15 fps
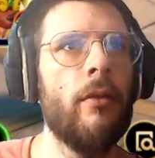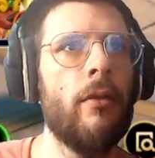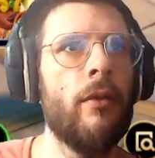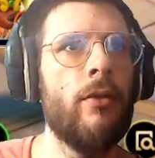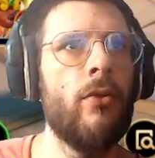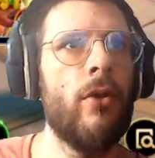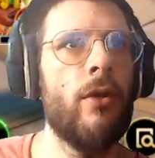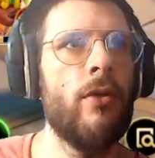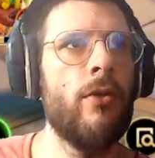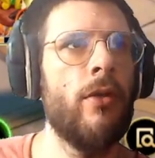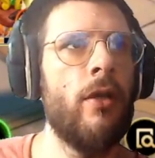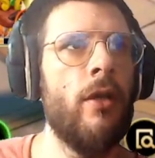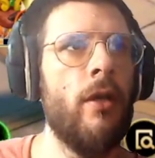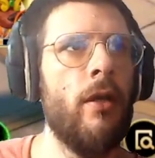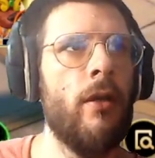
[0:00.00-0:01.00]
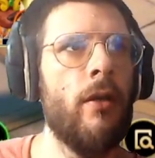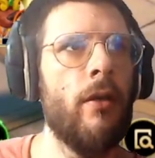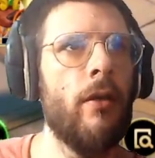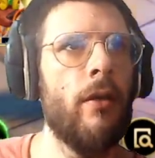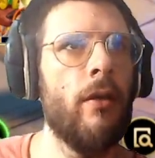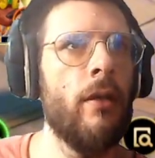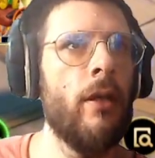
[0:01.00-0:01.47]
as you can see,
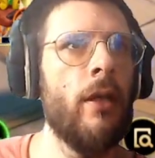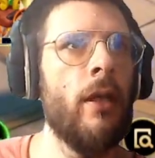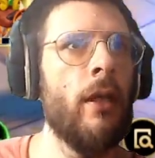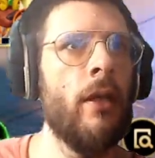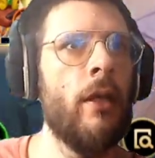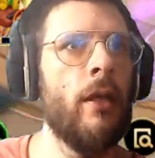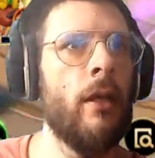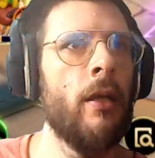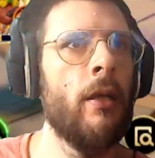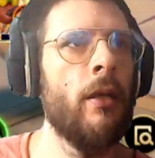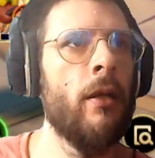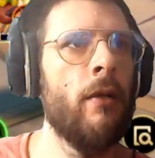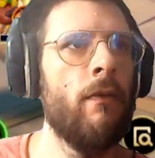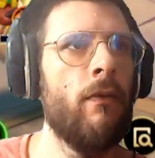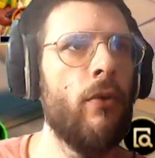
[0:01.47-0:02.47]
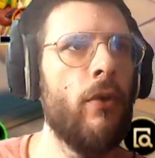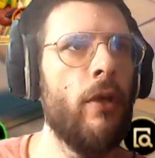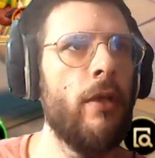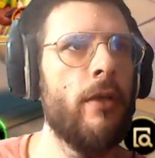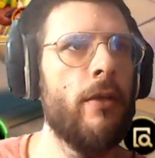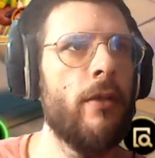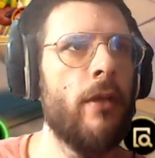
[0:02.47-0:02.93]
Freud
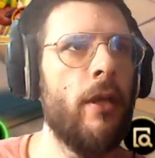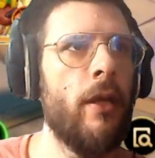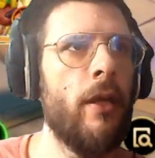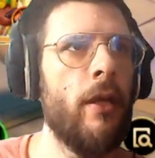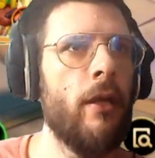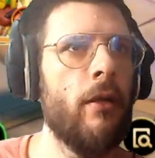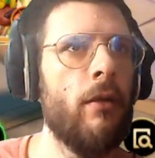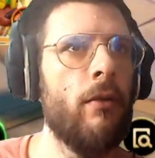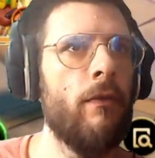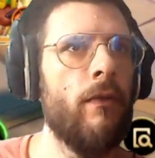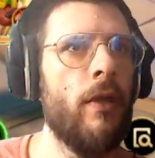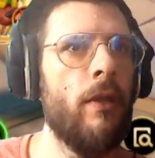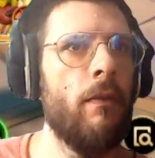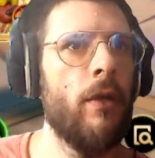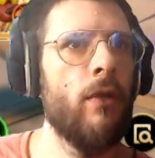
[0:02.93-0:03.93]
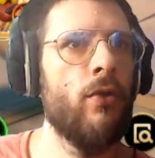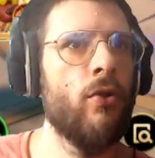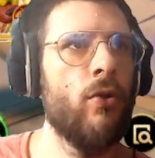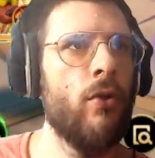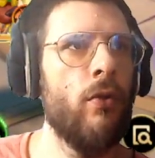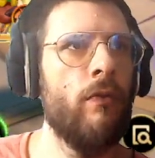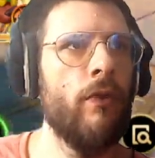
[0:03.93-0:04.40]
is taking a lot of damage.
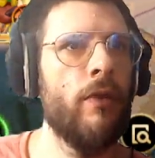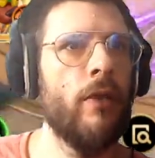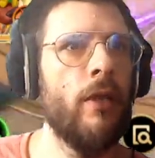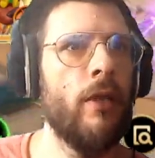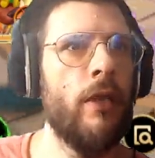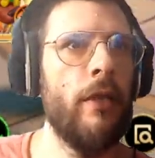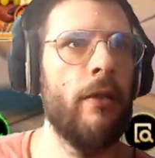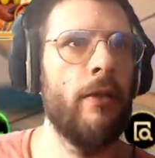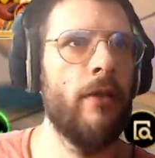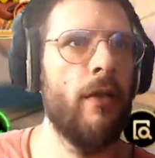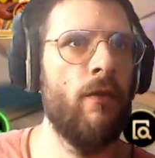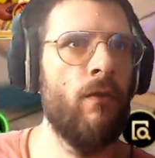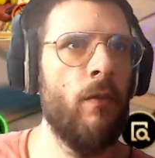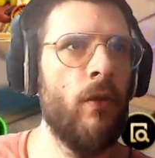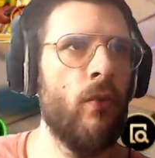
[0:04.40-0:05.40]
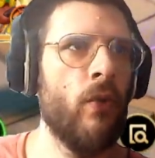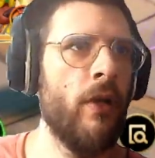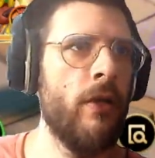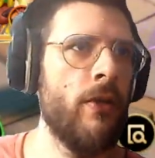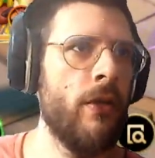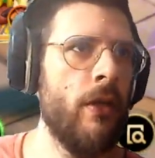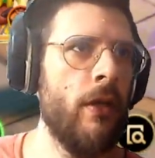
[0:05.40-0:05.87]
Obviously Deer saved me
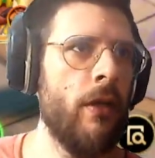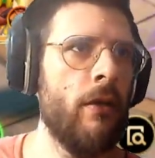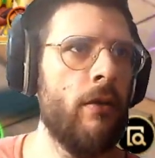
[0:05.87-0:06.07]
twice here,